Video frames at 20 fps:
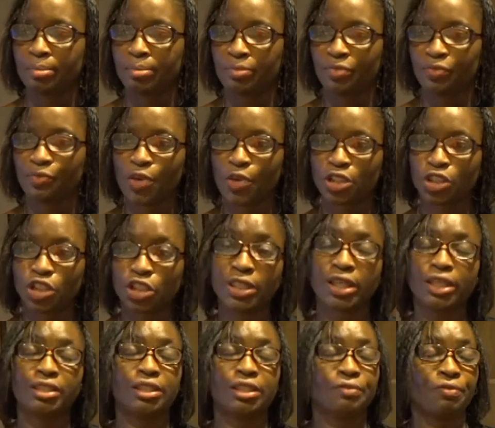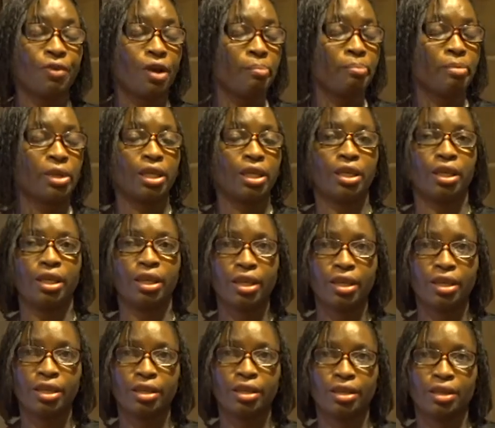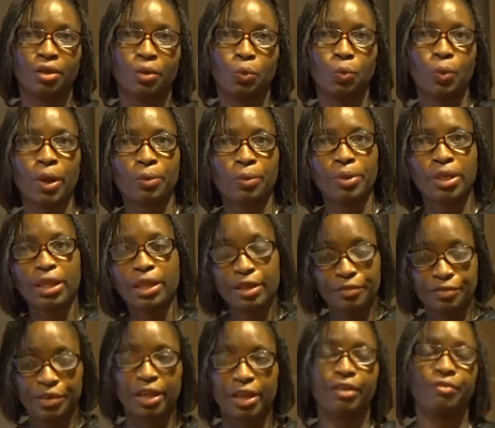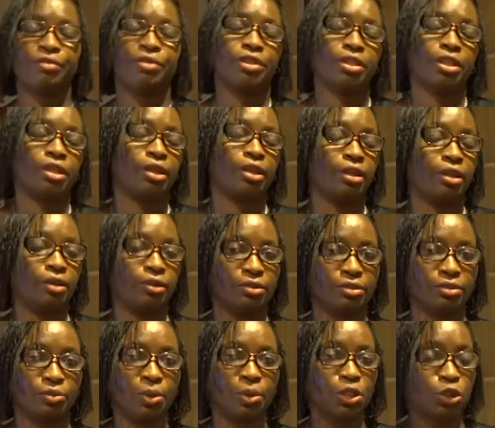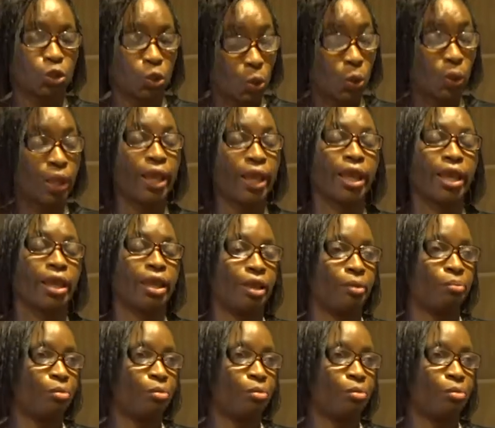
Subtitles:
Fortunately for me, where we live in, everything was okay.